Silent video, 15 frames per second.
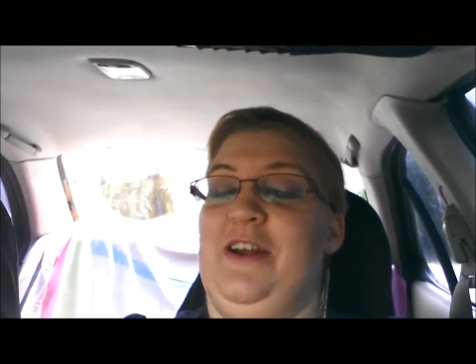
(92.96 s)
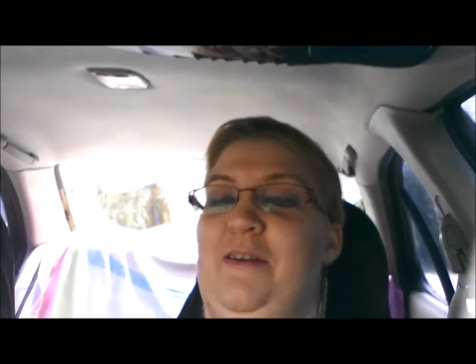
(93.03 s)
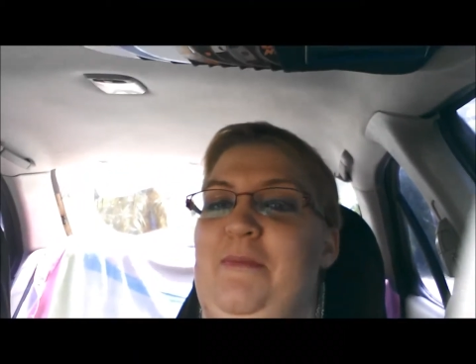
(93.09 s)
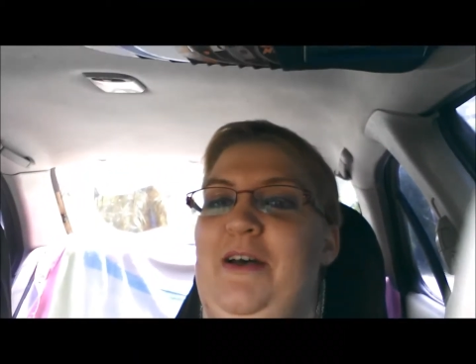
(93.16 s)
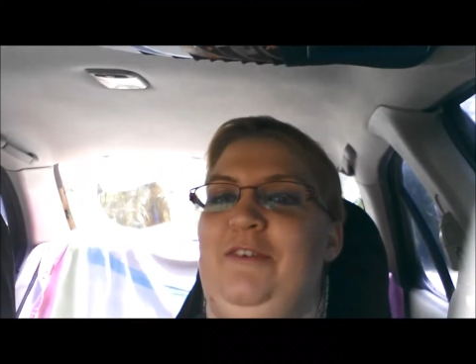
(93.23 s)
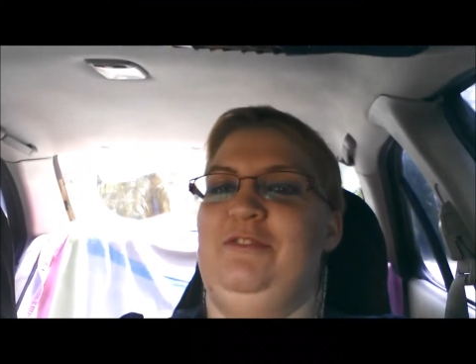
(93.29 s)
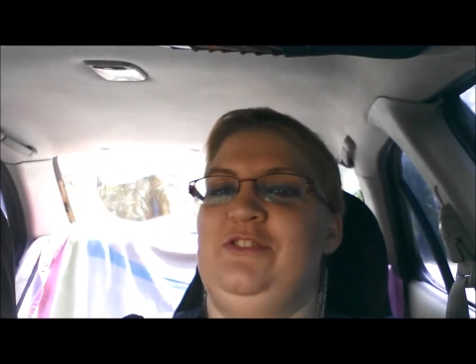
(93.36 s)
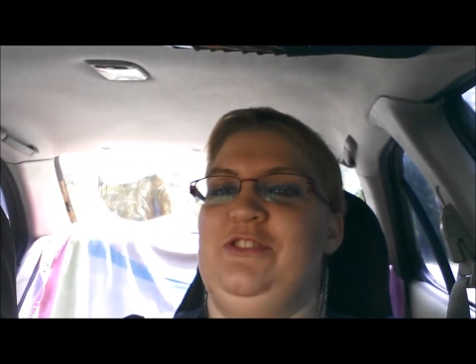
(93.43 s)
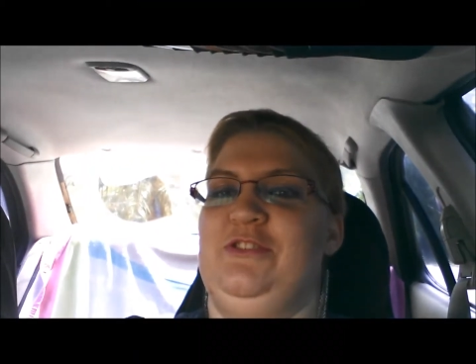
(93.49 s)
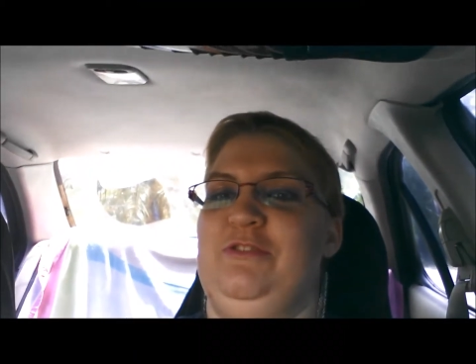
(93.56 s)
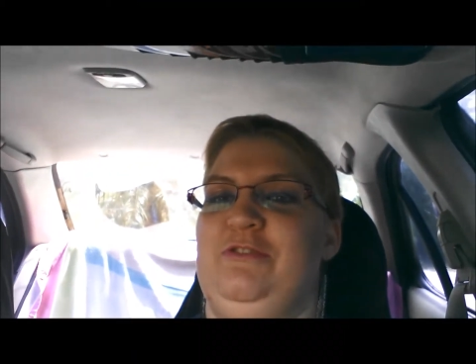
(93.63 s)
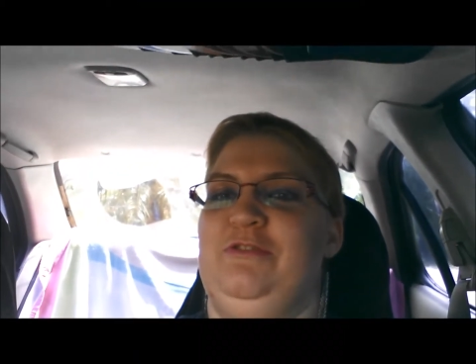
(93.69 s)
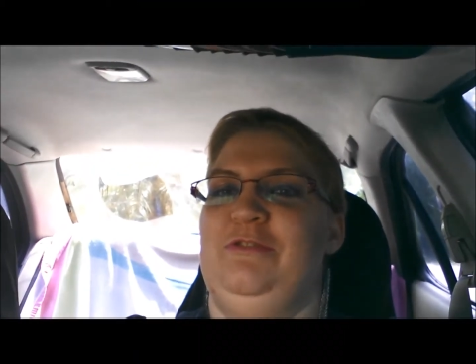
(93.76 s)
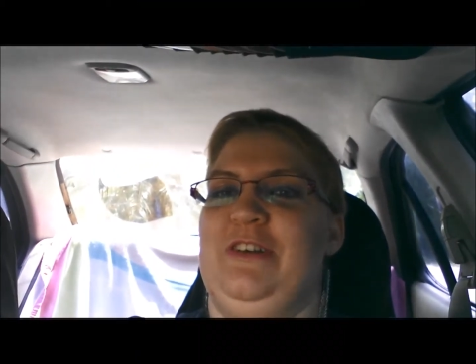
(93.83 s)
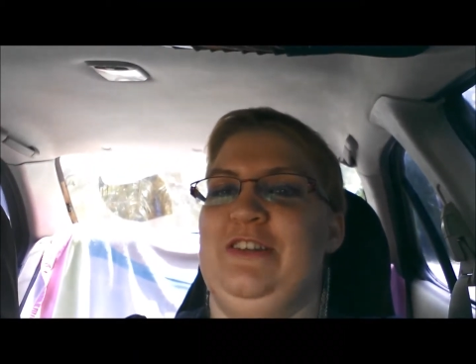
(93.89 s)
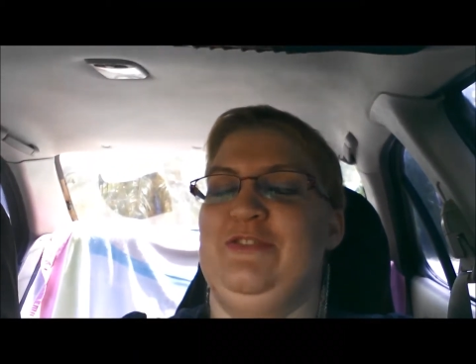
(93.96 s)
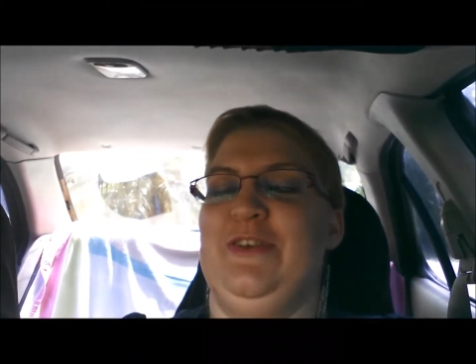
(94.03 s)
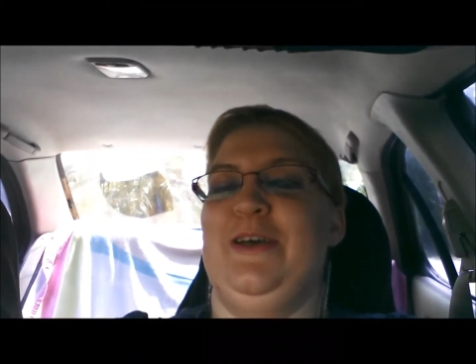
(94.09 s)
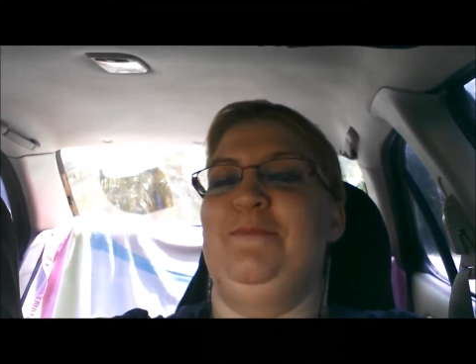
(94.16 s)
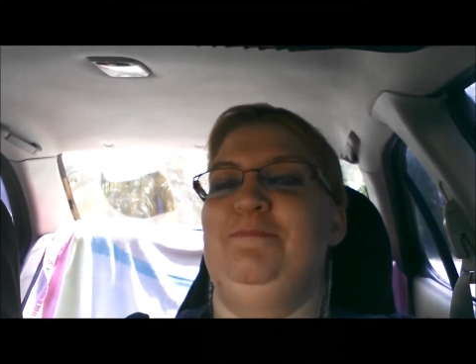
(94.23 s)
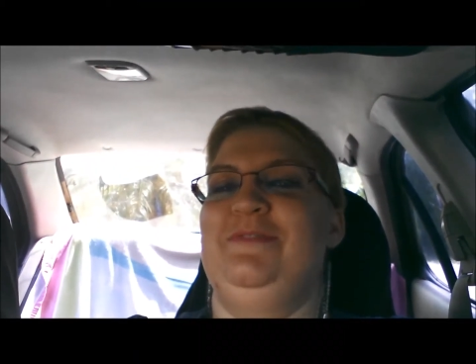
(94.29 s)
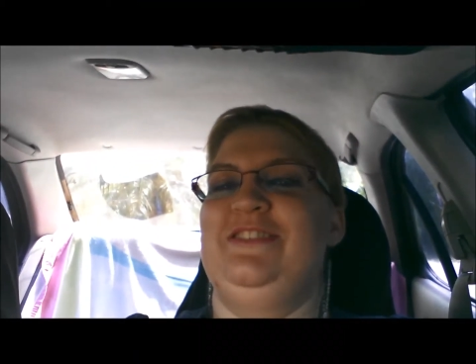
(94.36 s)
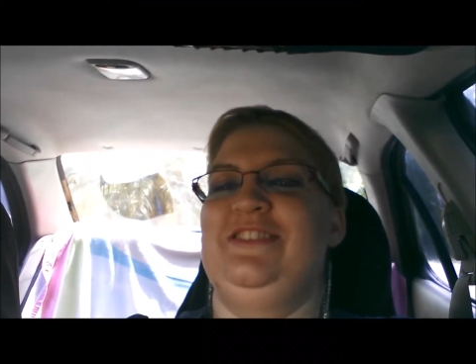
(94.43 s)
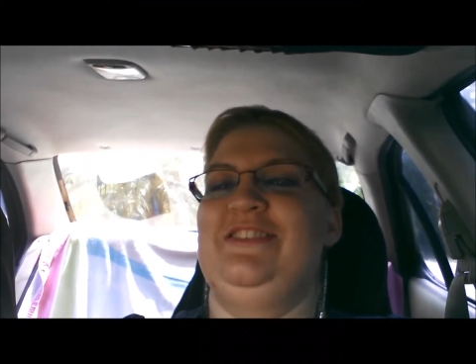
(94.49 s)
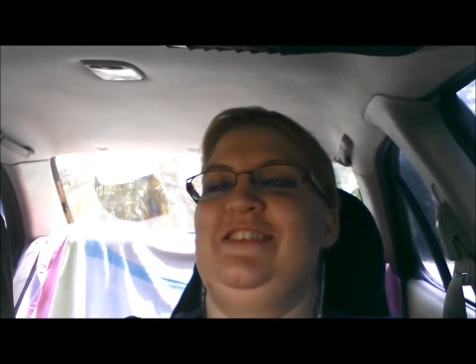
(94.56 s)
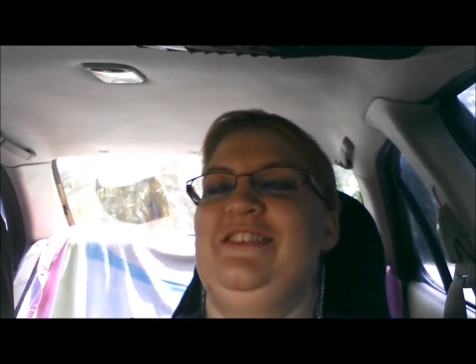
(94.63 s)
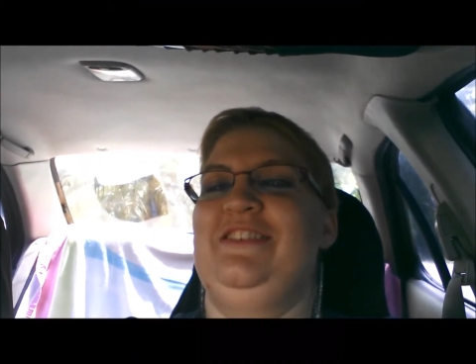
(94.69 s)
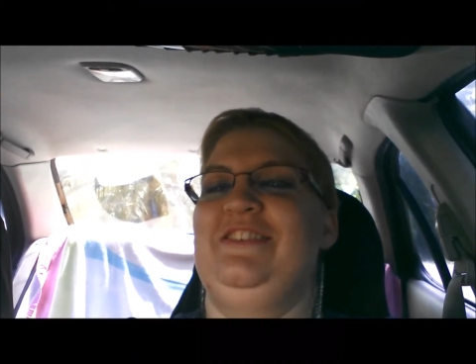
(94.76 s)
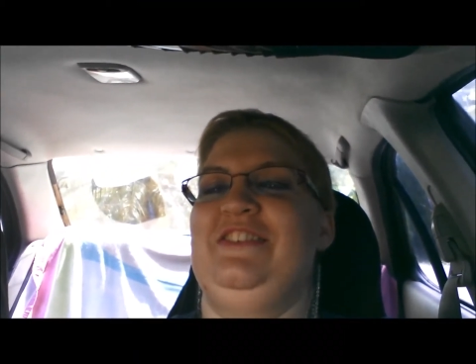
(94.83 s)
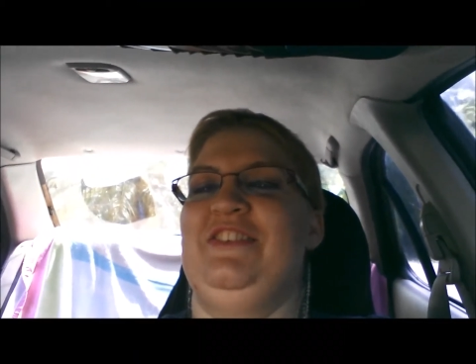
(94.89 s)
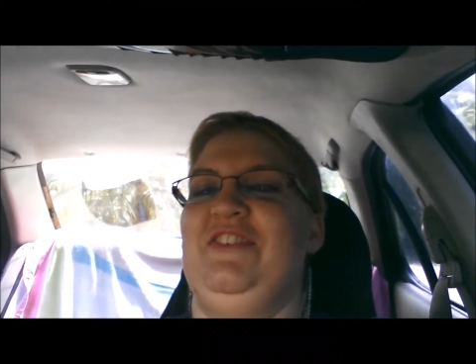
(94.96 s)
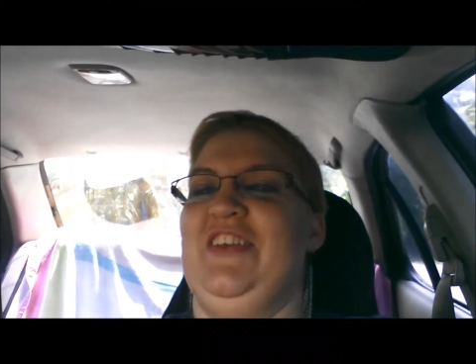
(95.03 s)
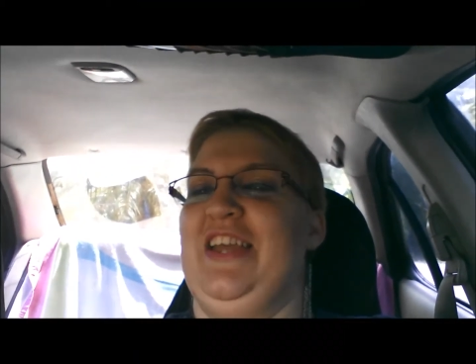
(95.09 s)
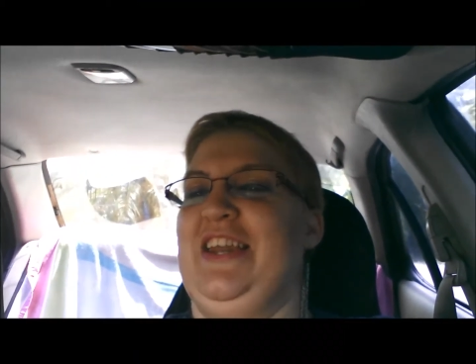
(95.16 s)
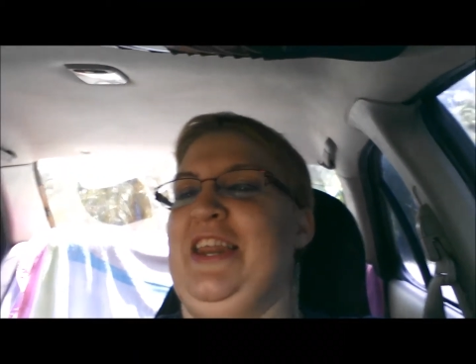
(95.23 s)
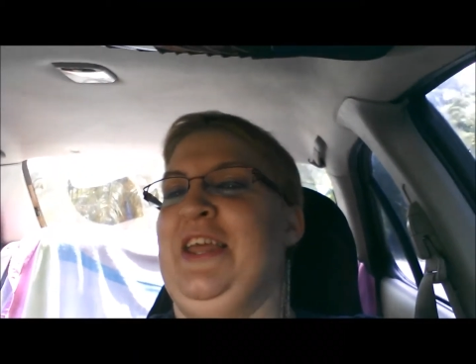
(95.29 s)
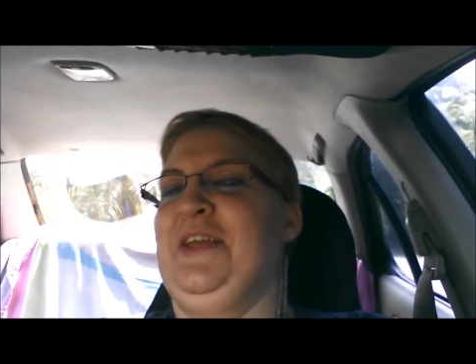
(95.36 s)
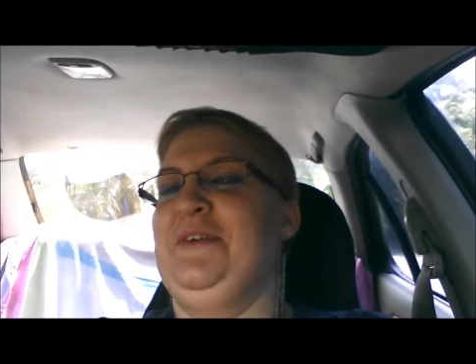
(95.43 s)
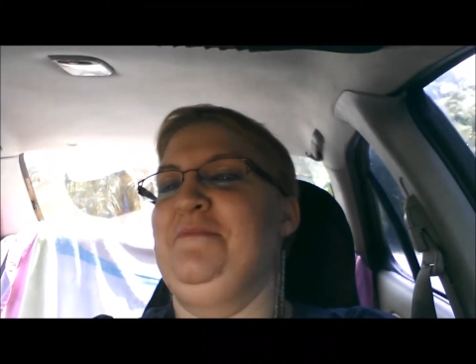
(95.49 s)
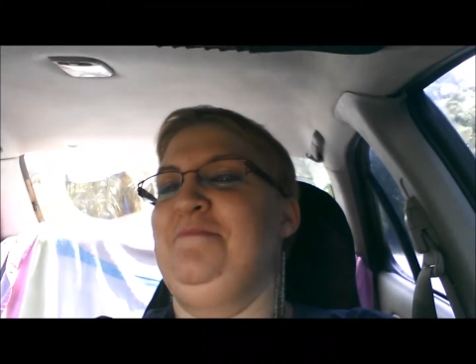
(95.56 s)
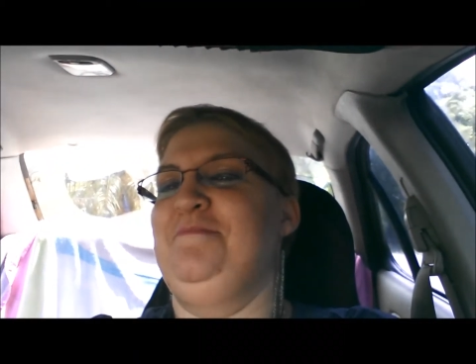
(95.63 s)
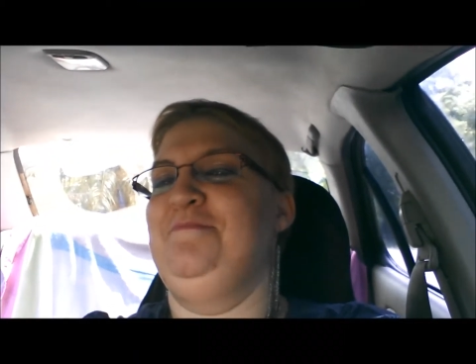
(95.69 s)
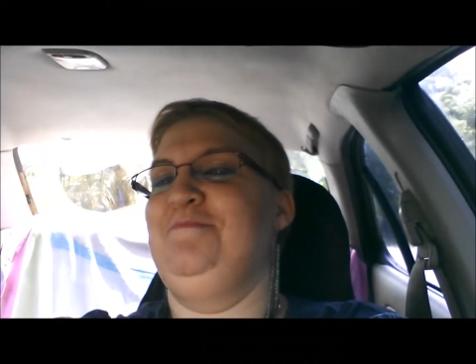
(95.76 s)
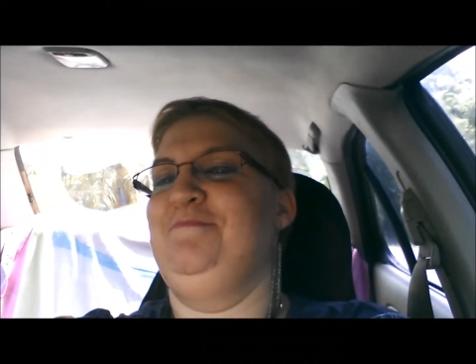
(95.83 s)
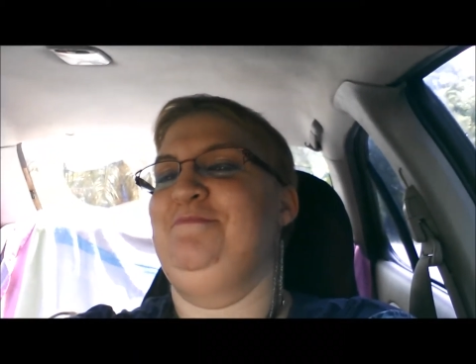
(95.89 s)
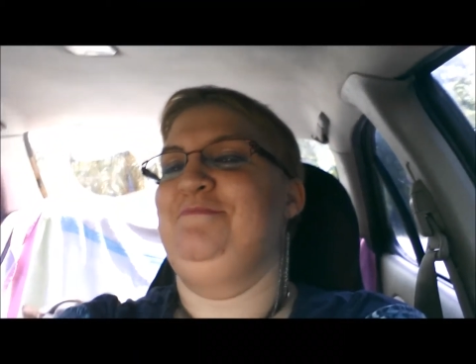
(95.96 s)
We're about to attempt to get him.